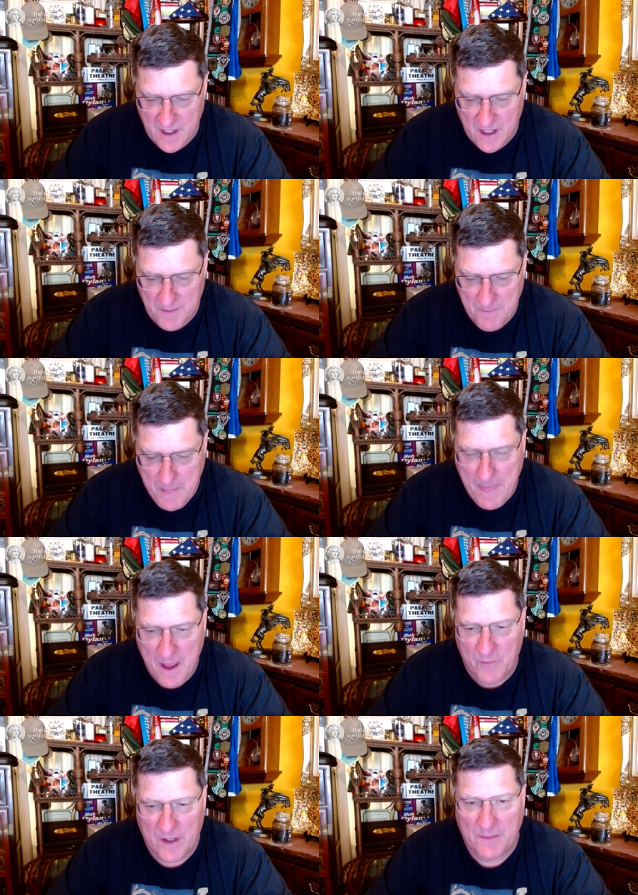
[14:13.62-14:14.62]

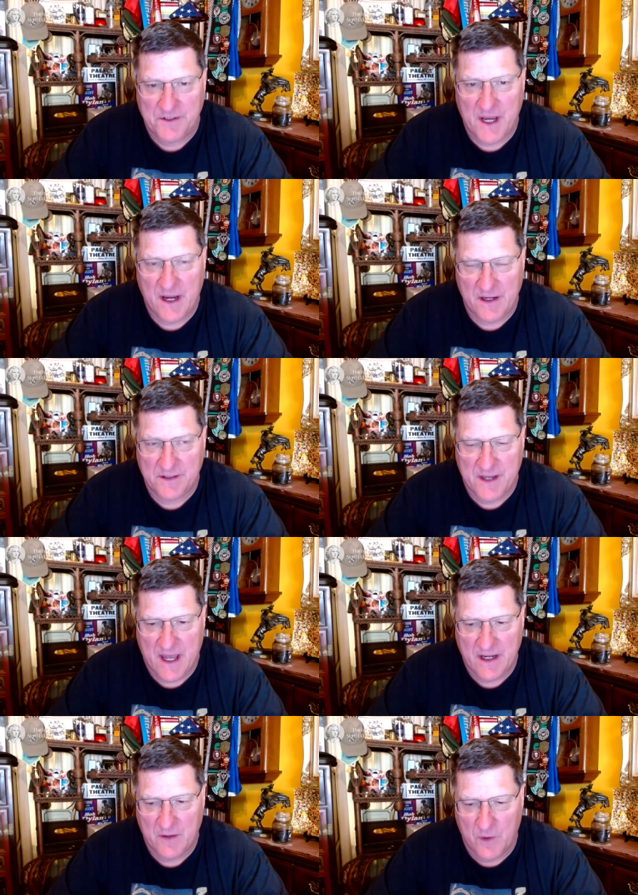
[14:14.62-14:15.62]
What I'm saying is
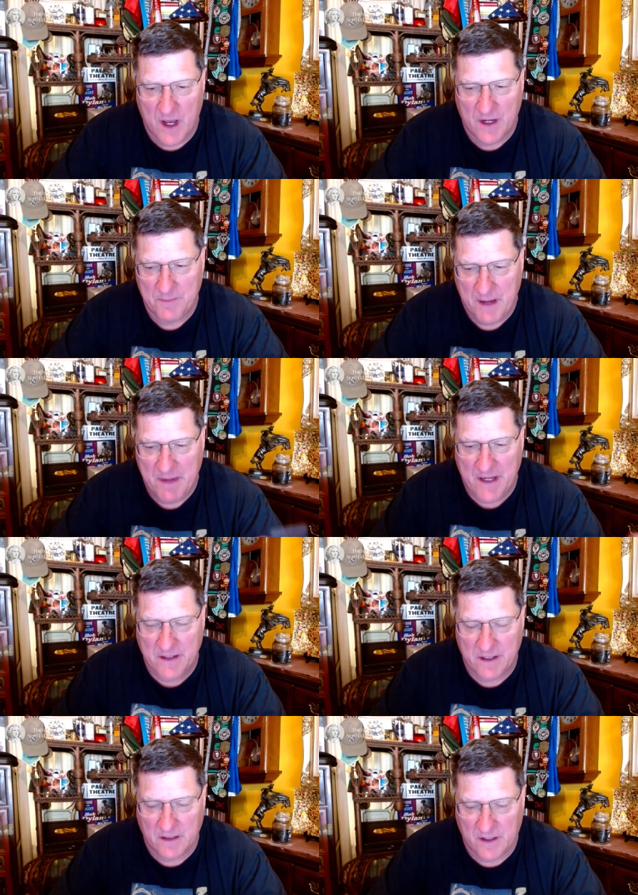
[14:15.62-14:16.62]
that Iran, by
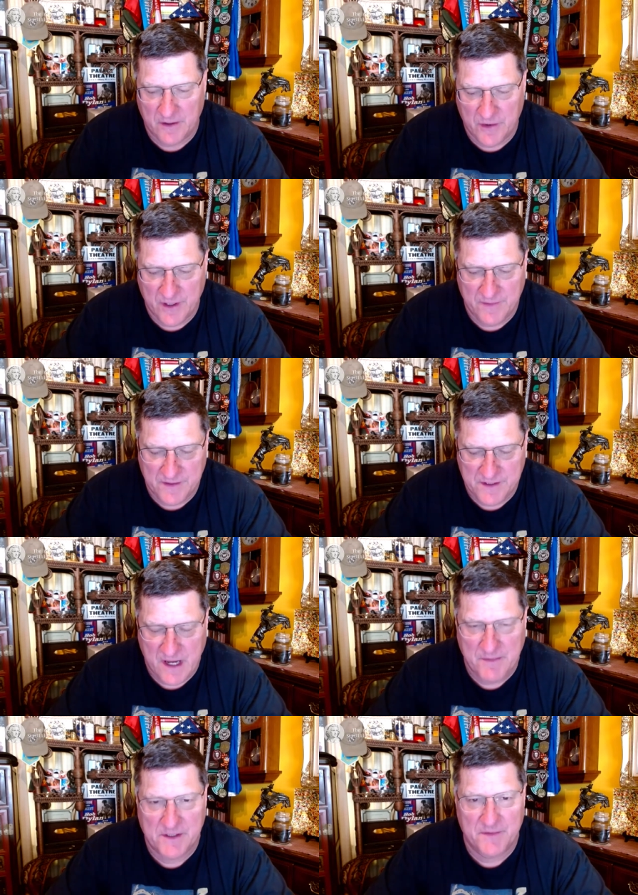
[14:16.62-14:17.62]
making declaratory
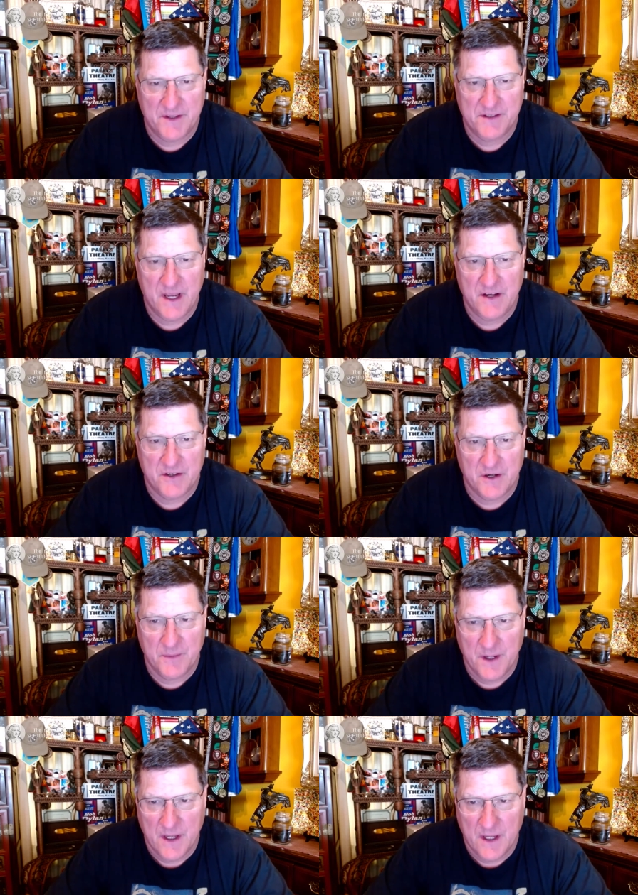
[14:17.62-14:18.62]
statements of this
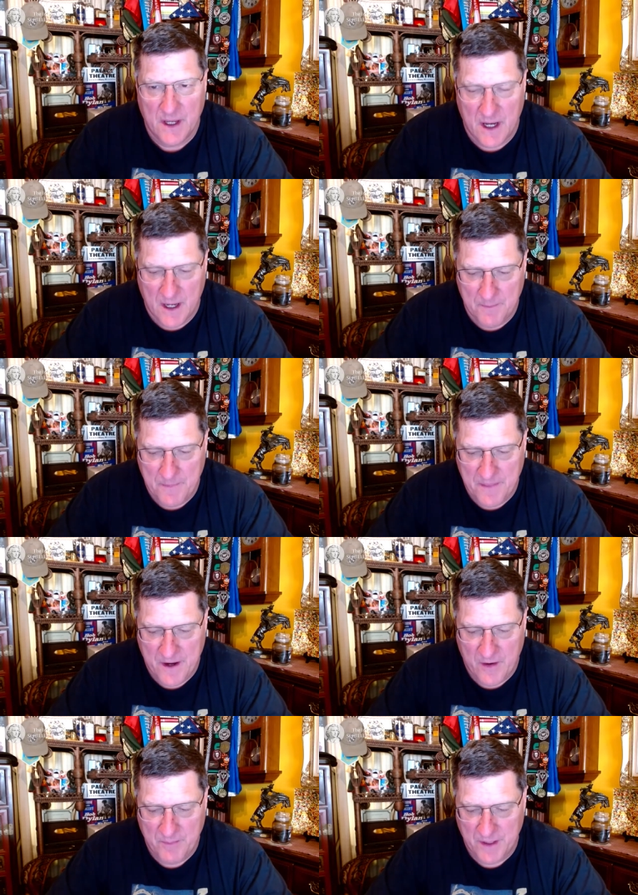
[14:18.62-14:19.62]
nature, um,
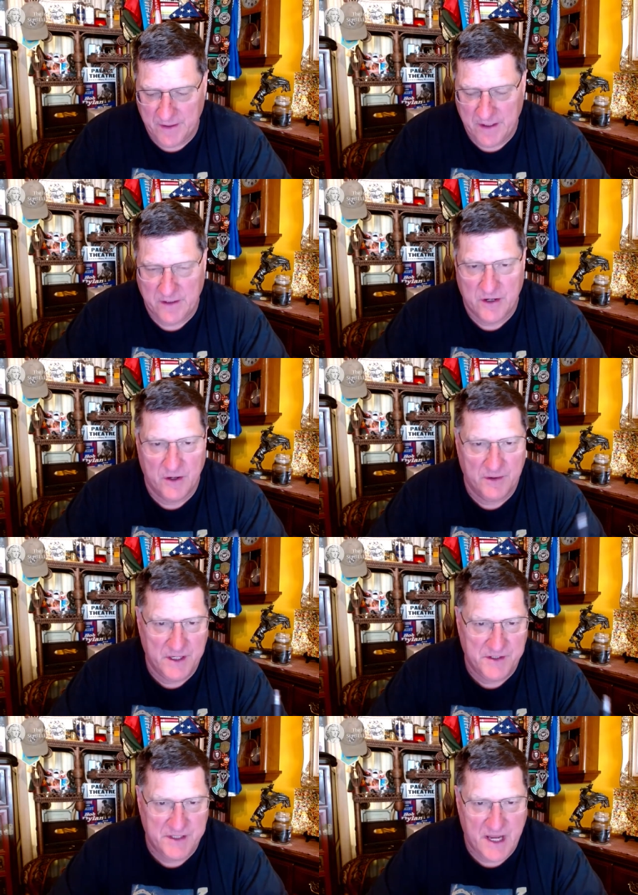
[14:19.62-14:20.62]
their ability to turn
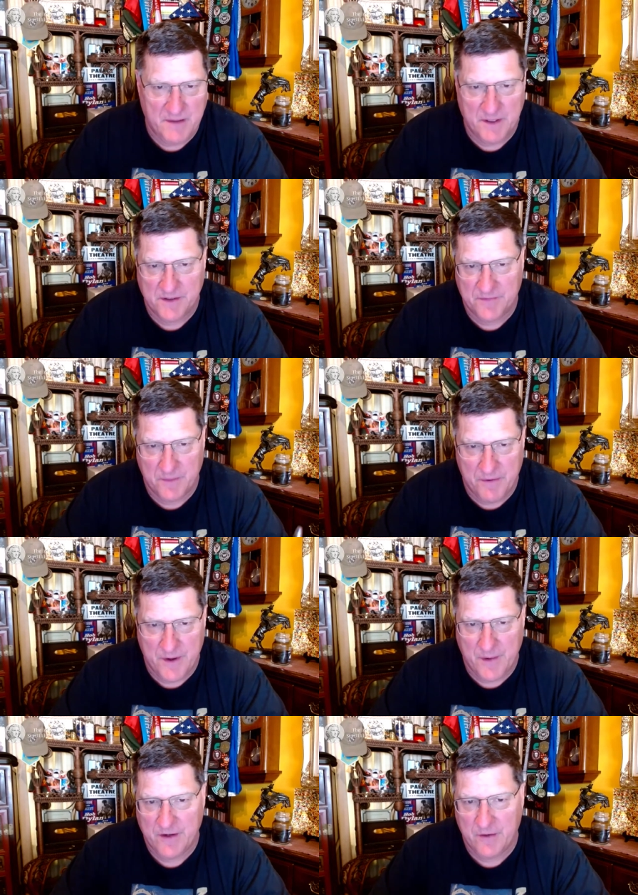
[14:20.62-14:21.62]
these statements from
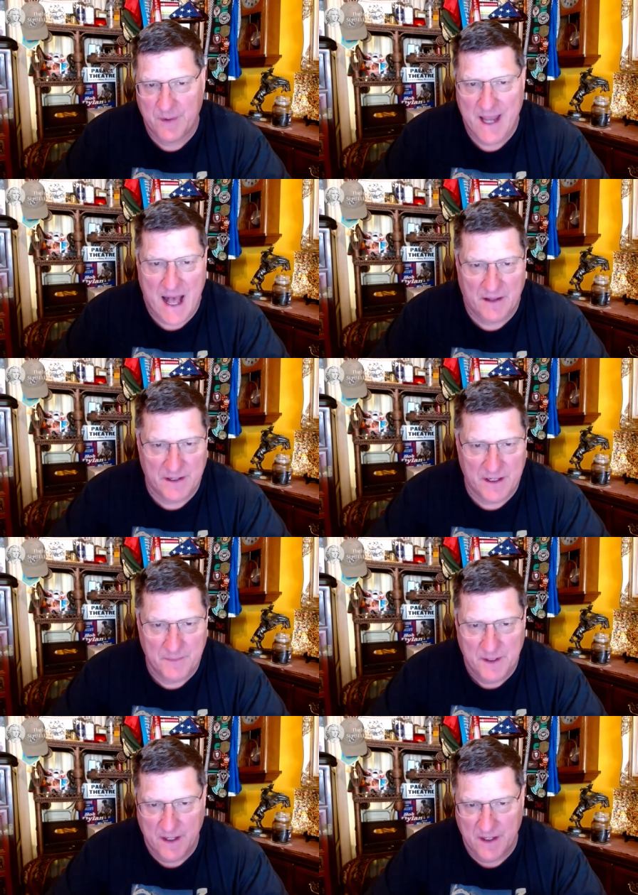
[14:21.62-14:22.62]
theory to
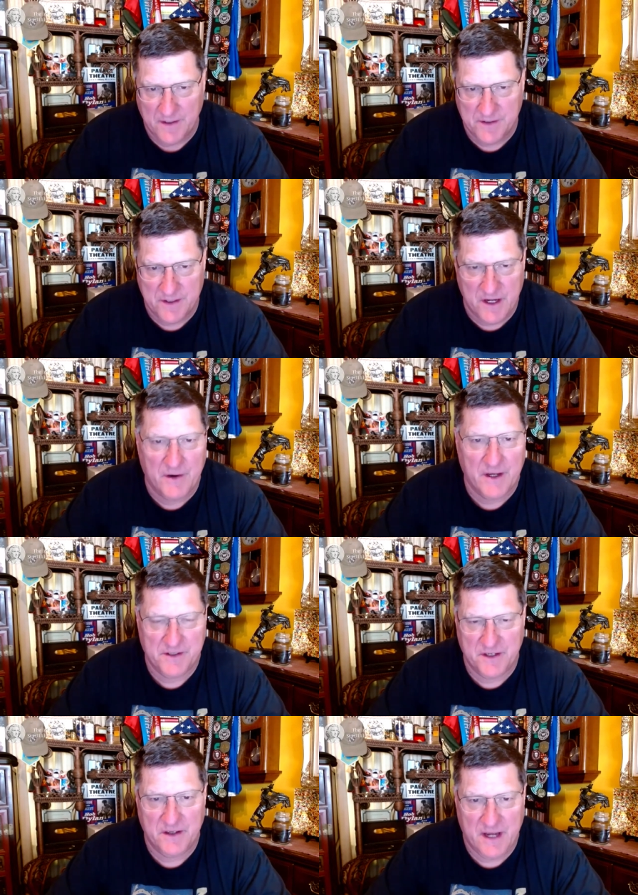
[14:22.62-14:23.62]
reality is near
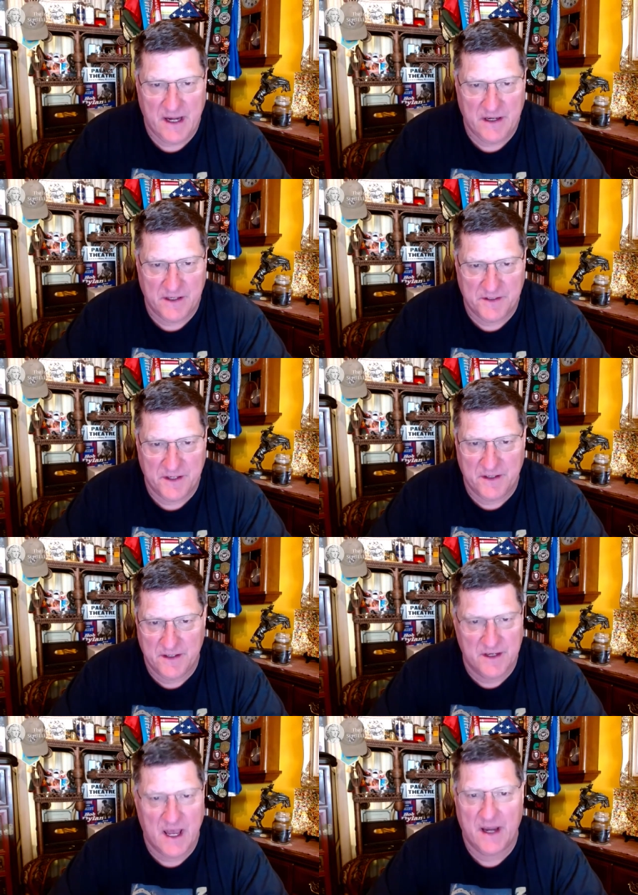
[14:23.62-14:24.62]
instantaneous.
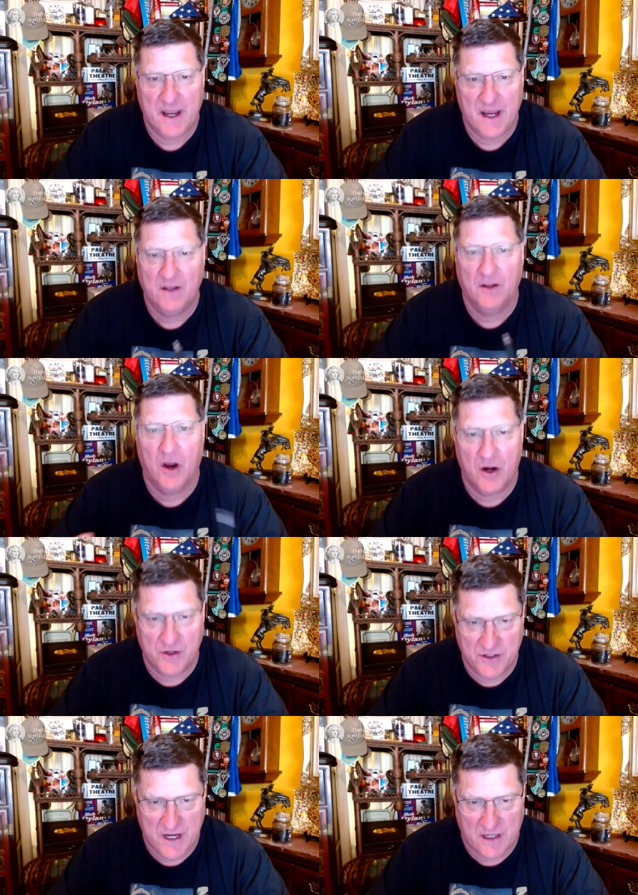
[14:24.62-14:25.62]
It's not a
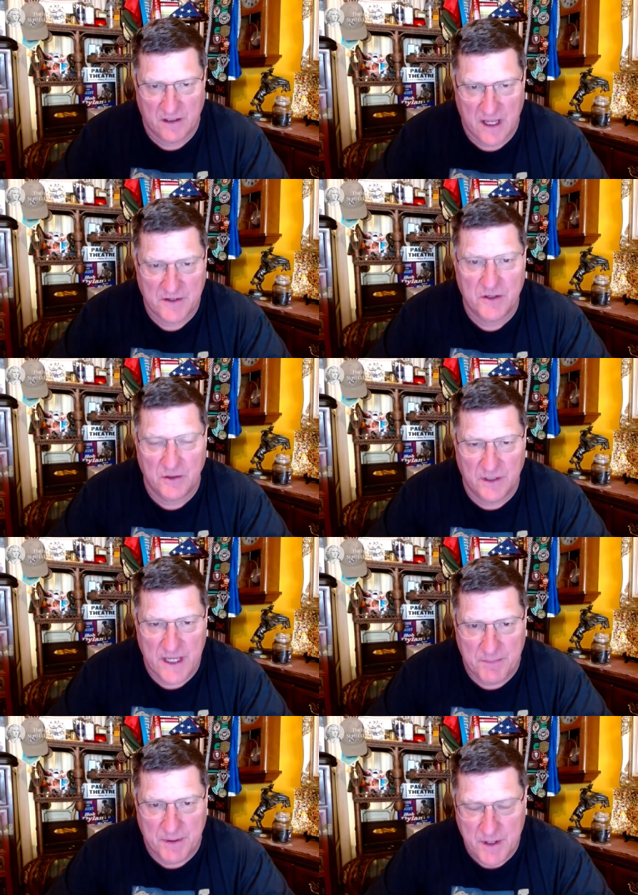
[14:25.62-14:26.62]
large technological
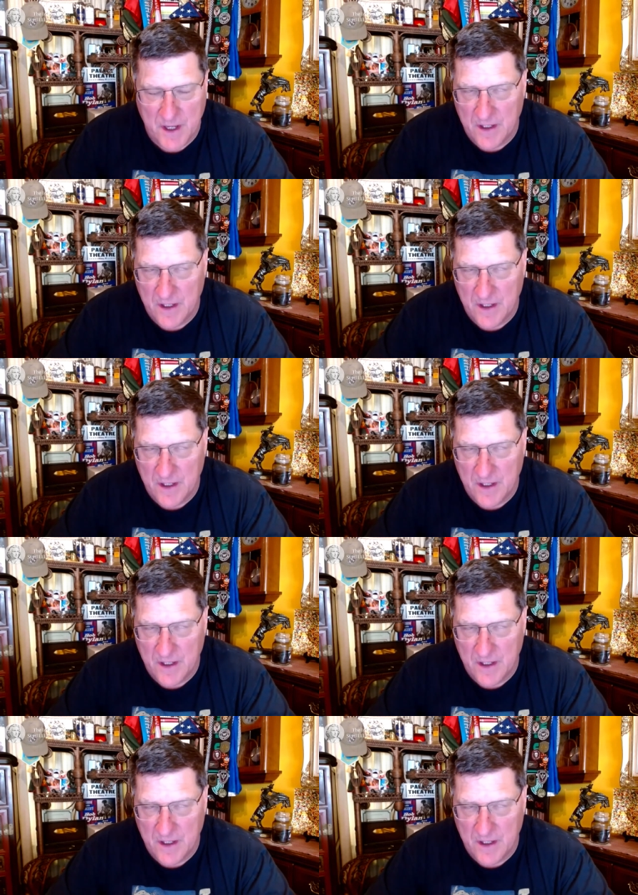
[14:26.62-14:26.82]
leap